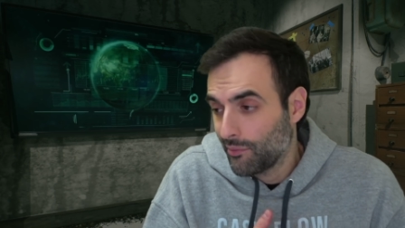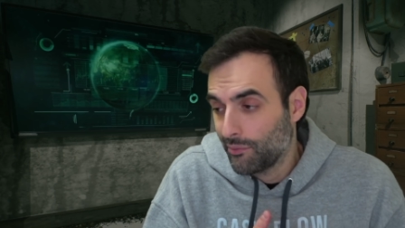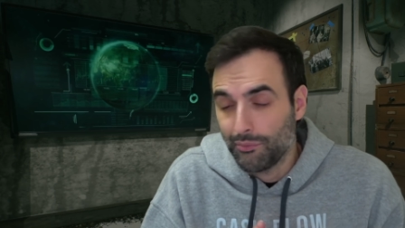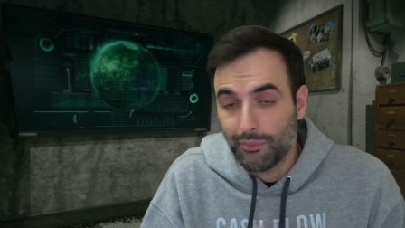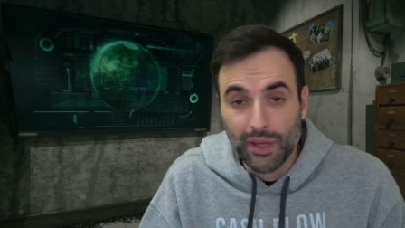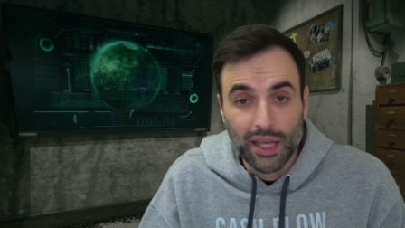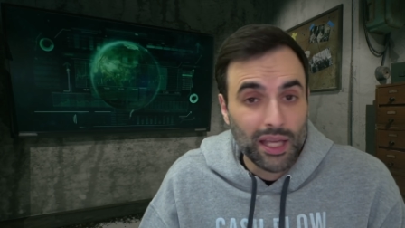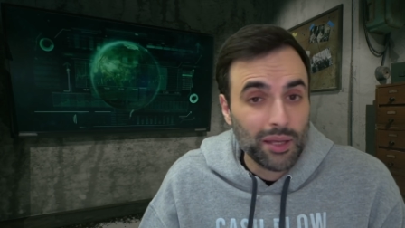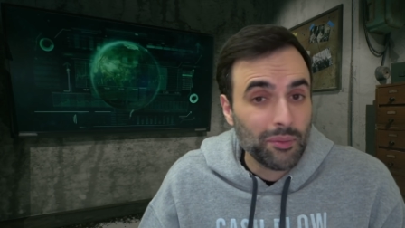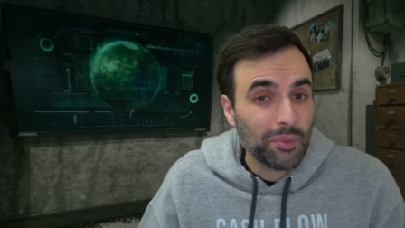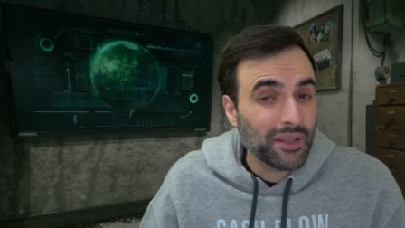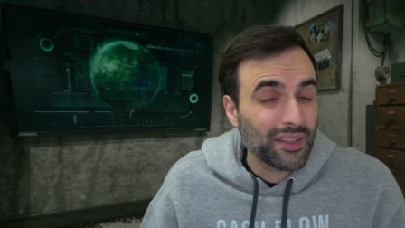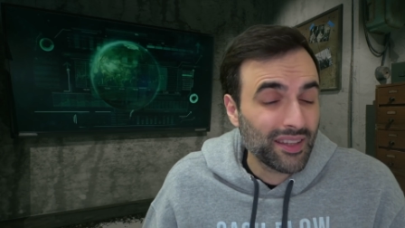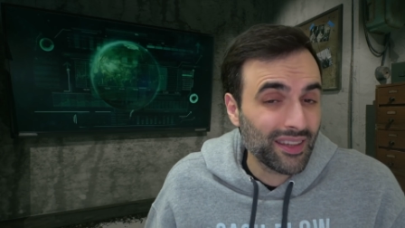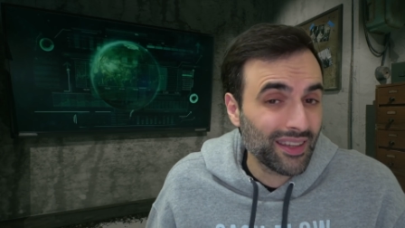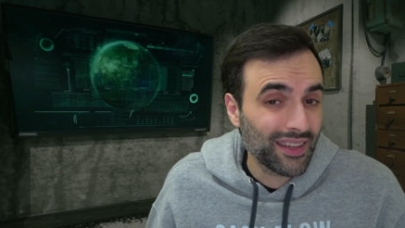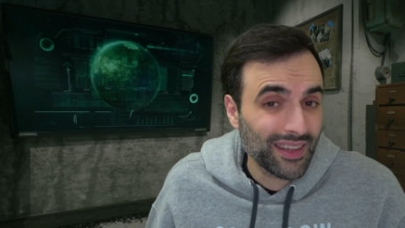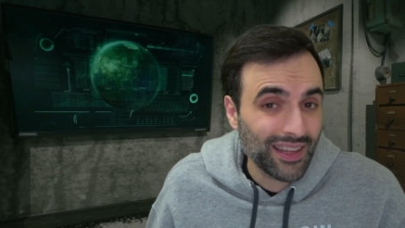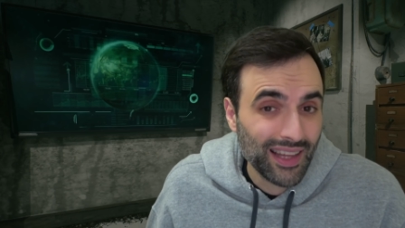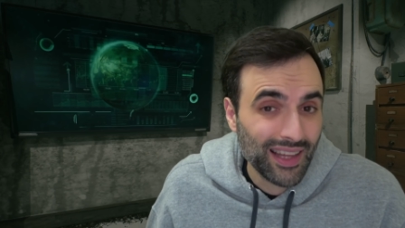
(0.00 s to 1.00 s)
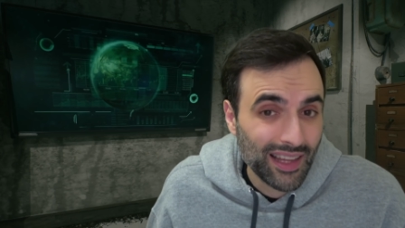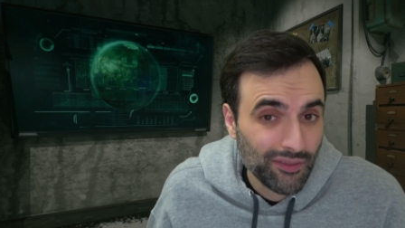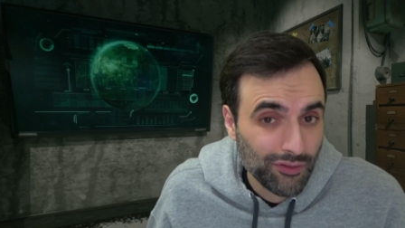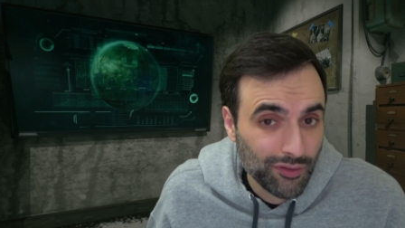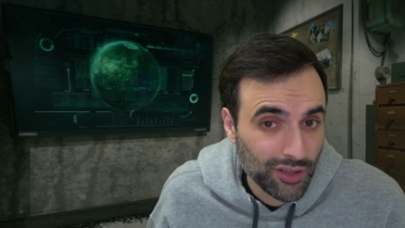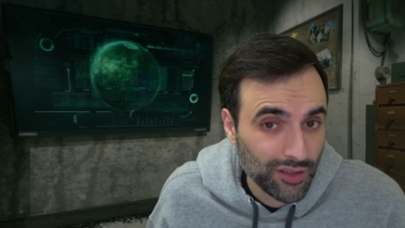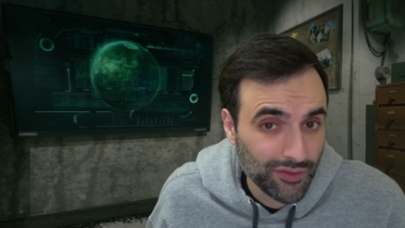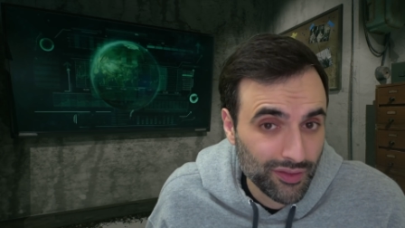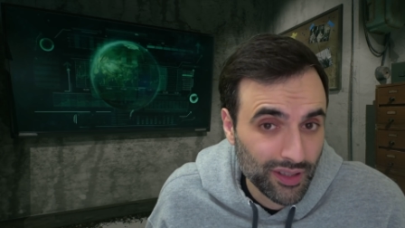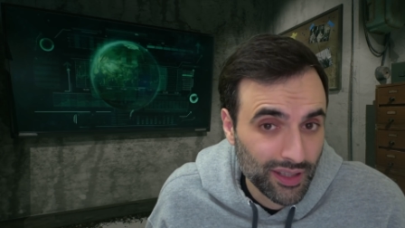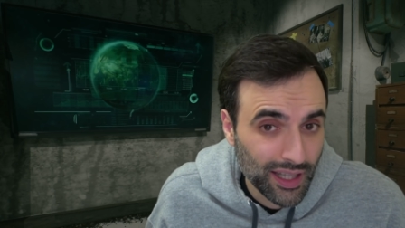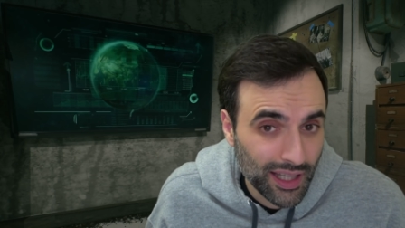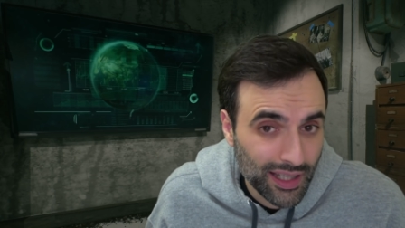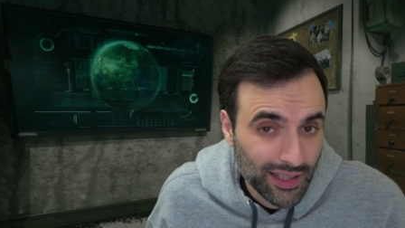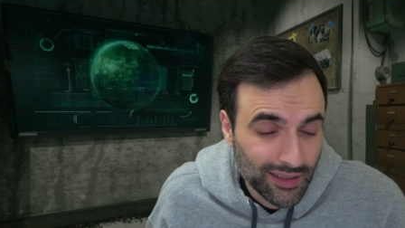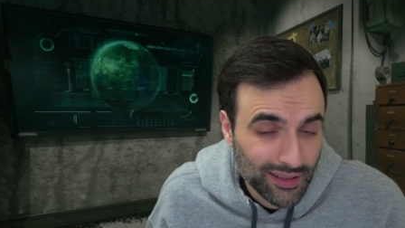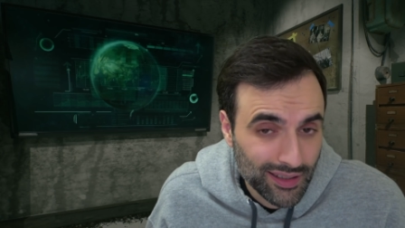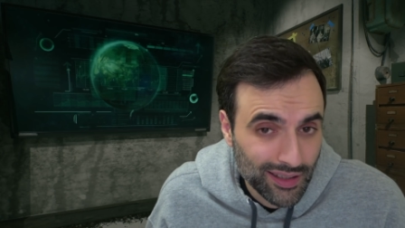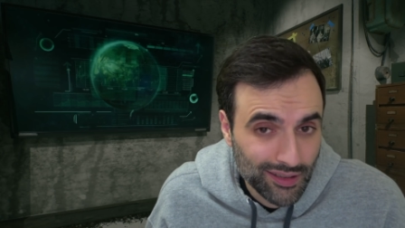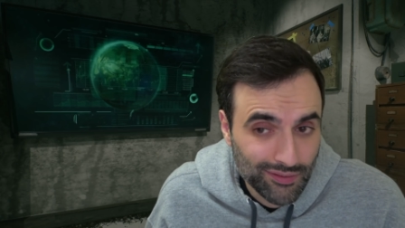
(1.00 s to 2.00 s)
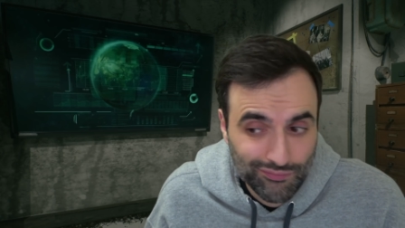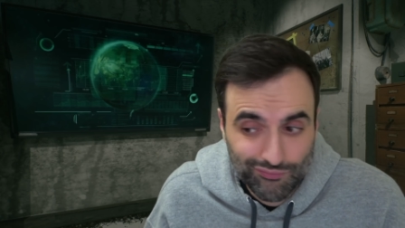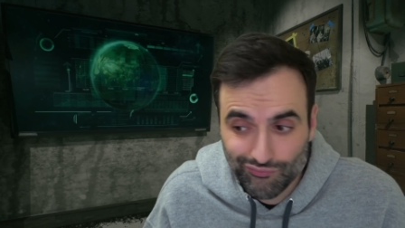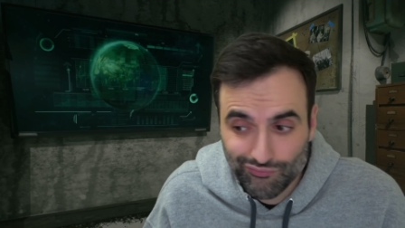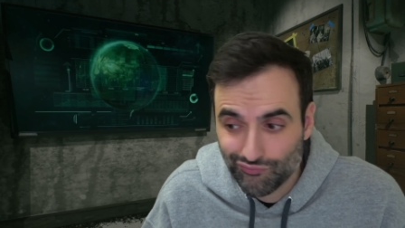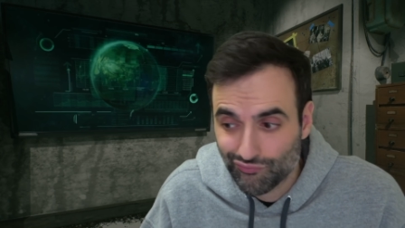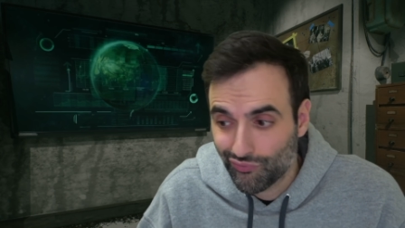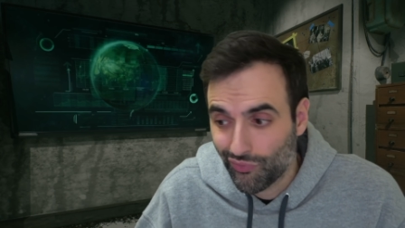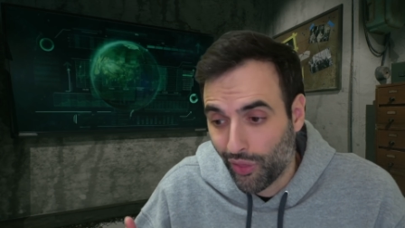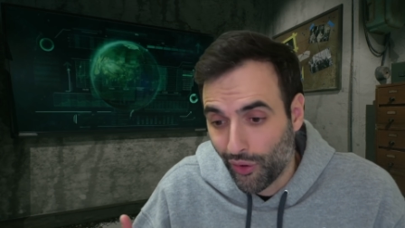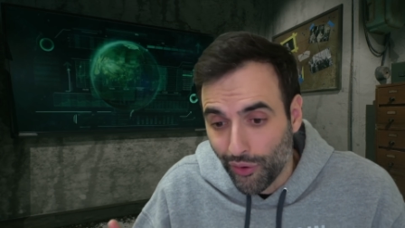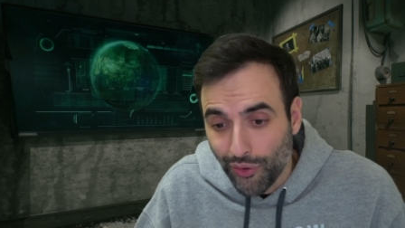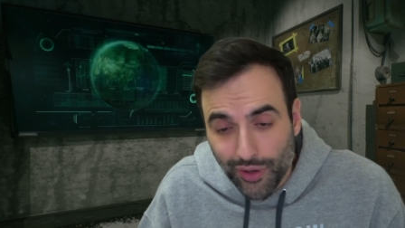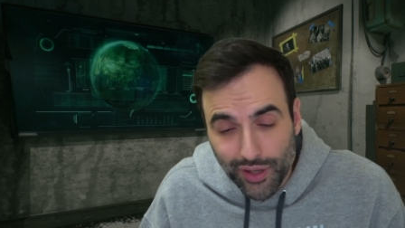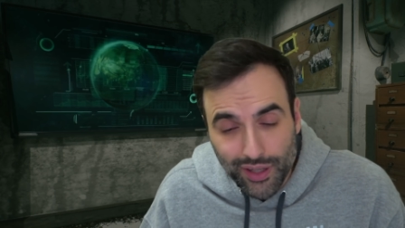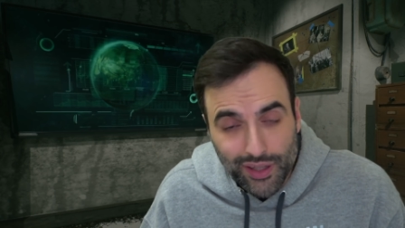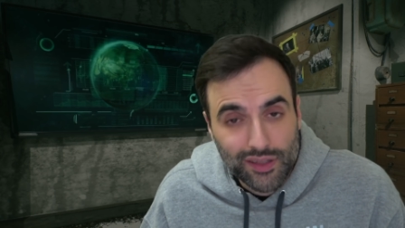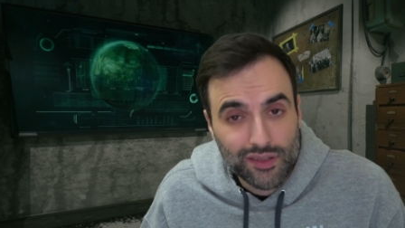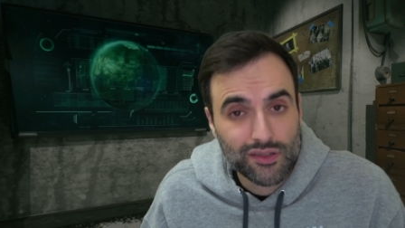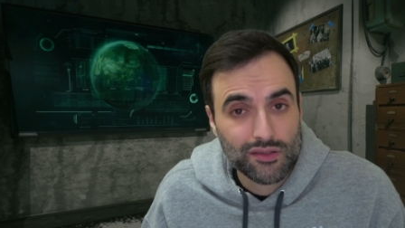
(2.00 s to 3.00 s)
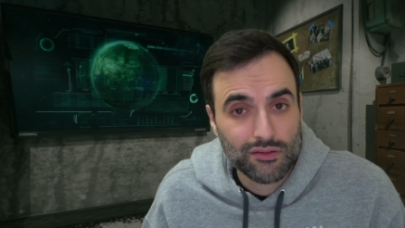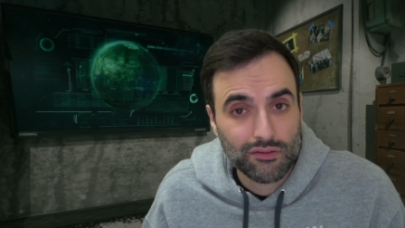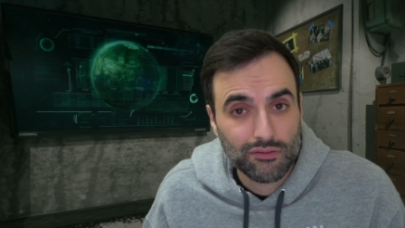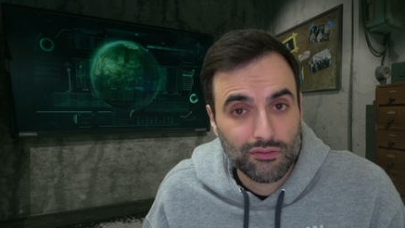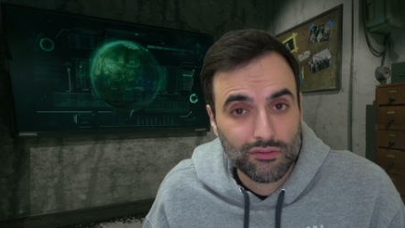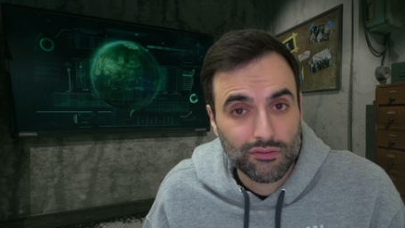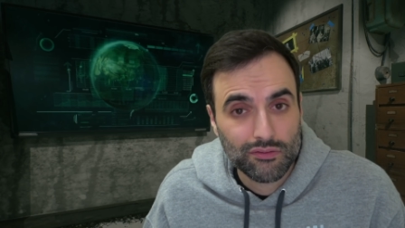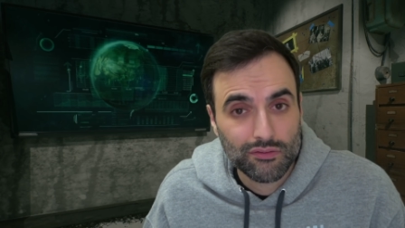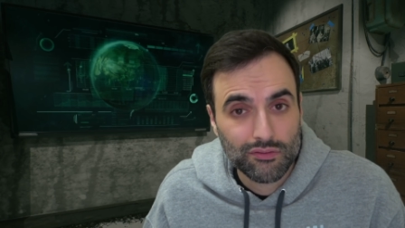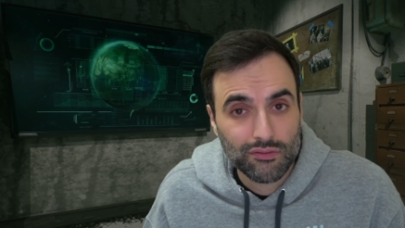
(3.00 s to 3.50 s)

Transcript: maybe to the level of the 1930s.